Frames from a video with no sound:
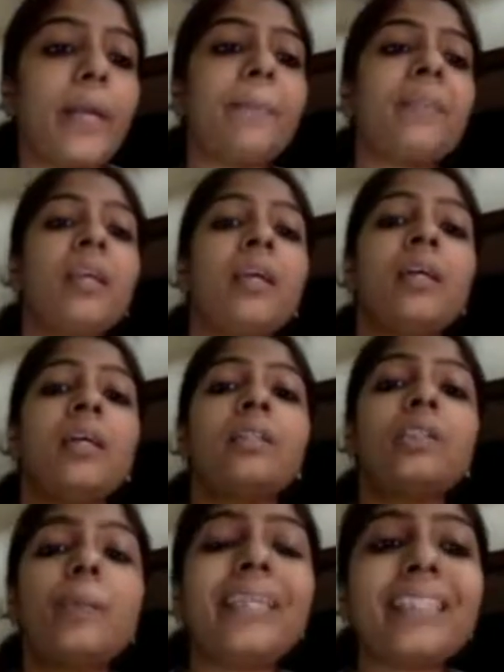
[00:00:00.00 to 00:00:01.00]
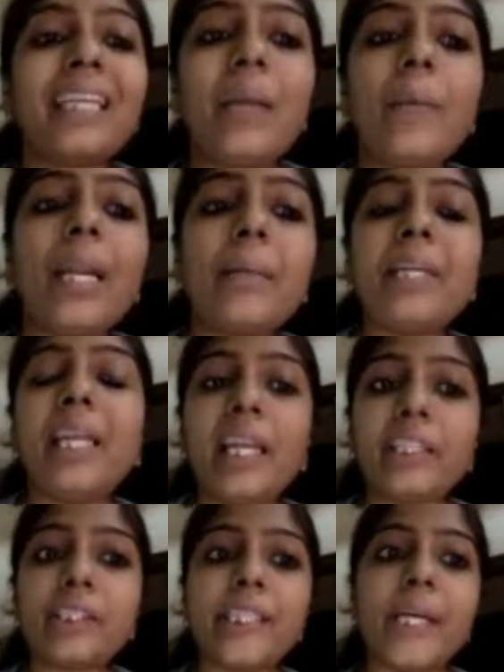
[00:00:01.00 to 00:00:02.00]
Okay. So basically what I'm
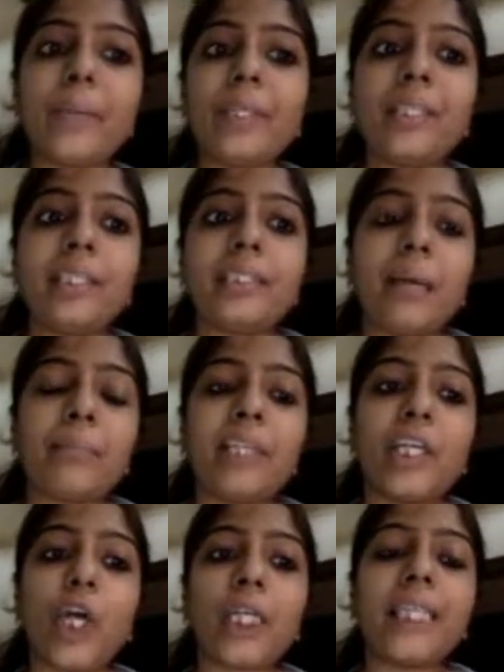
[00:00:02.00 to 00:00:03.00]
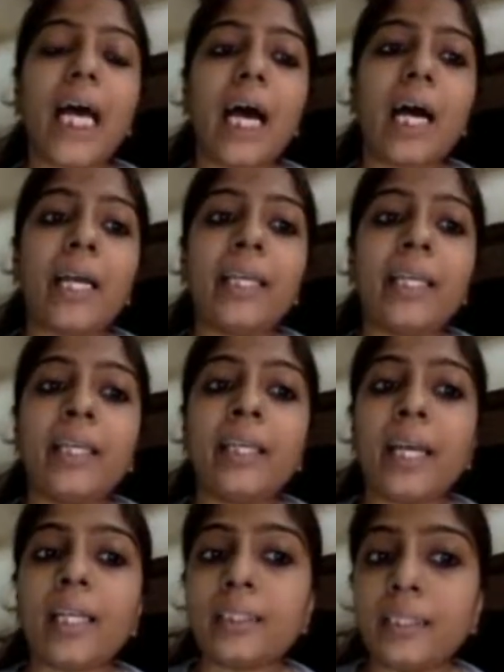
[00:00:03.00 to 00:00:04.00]
dealing today with is something called the
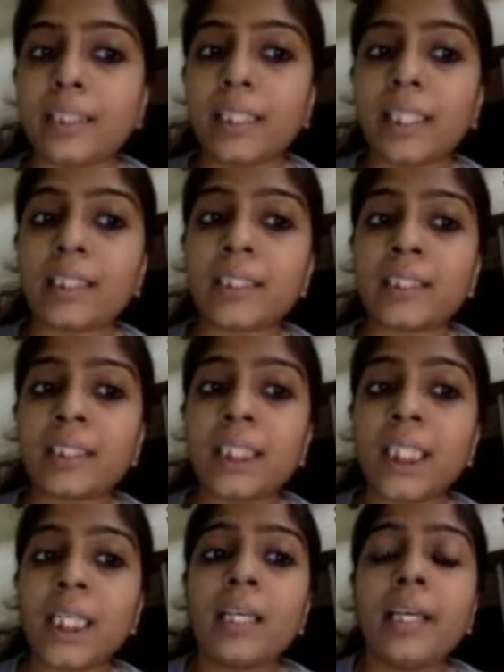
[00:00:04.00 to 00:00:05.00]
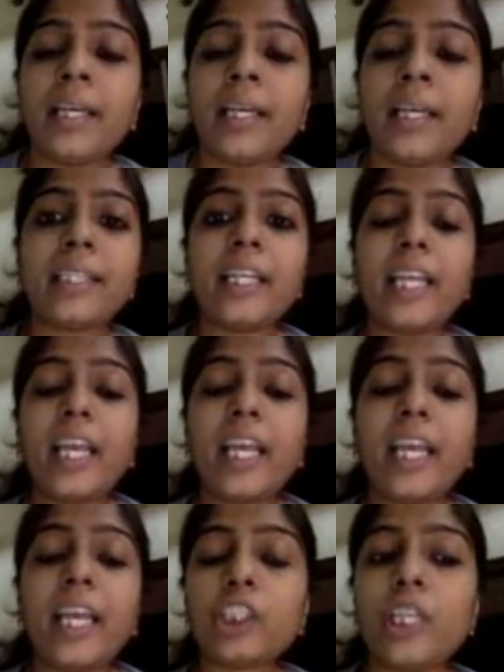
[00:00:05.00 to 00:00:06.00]
IELTS. It's an
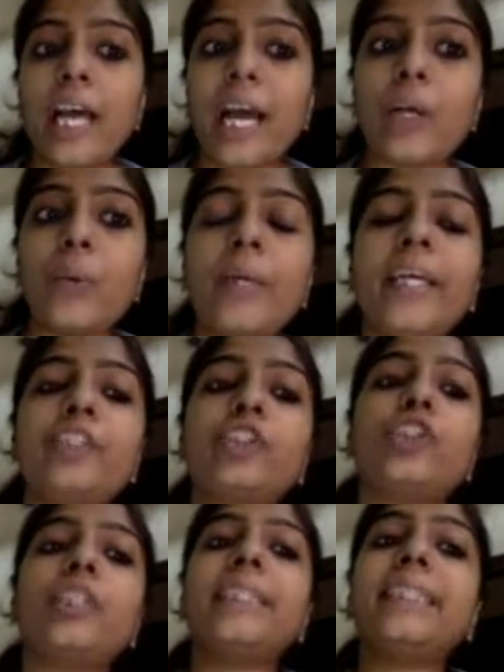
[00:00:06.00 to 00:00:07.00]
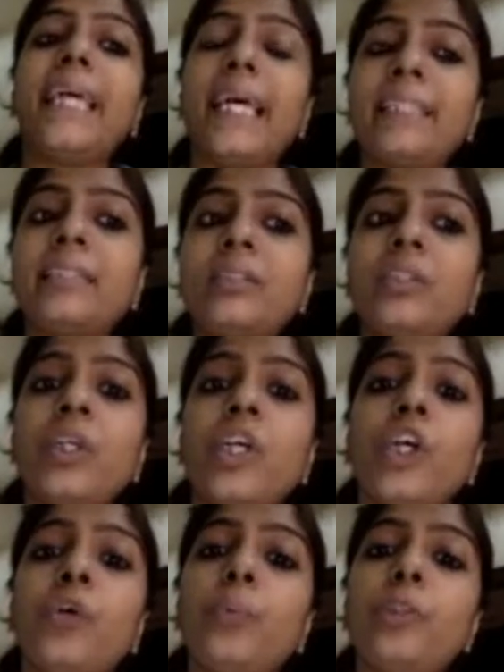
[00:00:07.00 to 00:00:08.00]
English language test
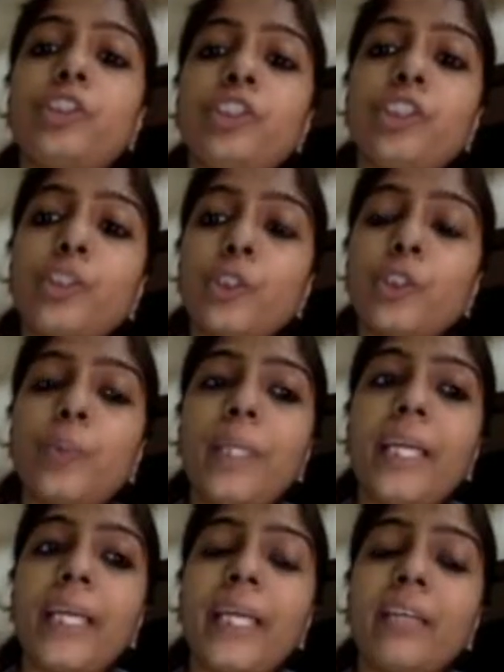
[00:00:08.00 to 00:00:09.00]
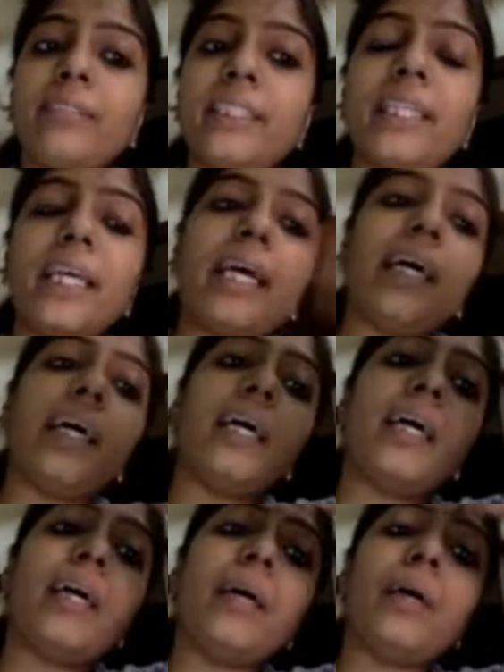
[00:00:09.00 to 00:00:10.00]
which is usually given
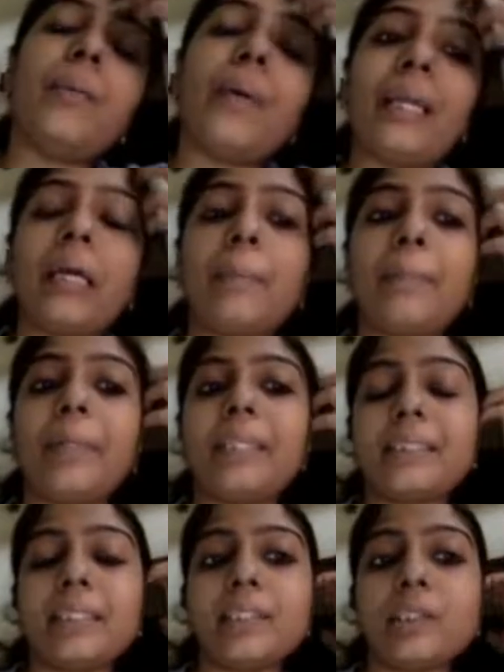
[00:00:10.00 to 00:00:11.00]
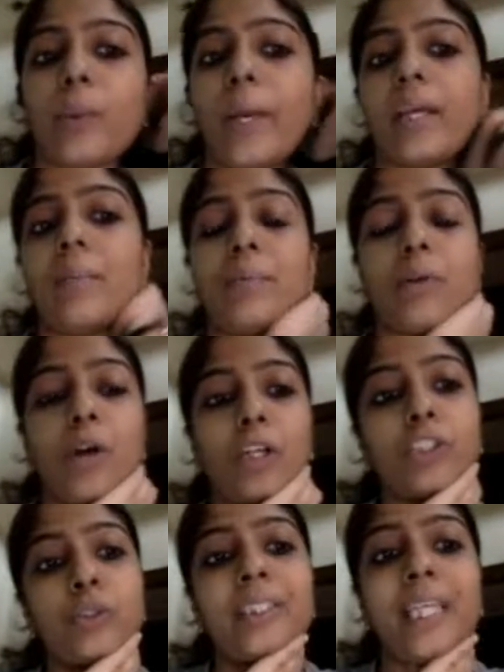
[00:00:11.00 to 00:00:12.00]
when a person is going
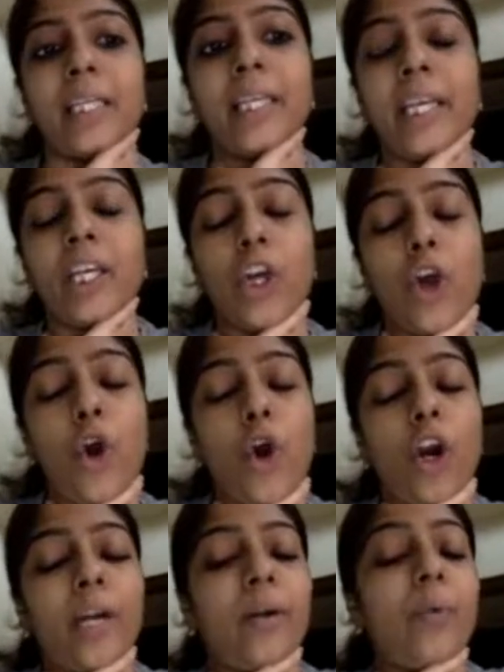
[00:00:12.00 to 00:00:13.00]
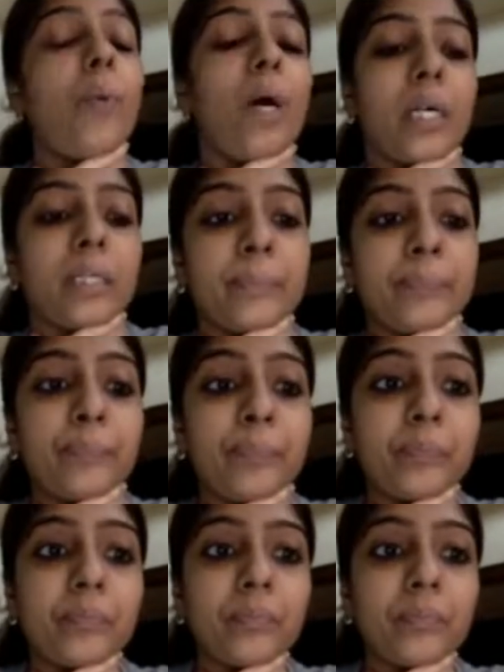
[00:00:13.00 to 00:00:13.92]
abroad to study or work.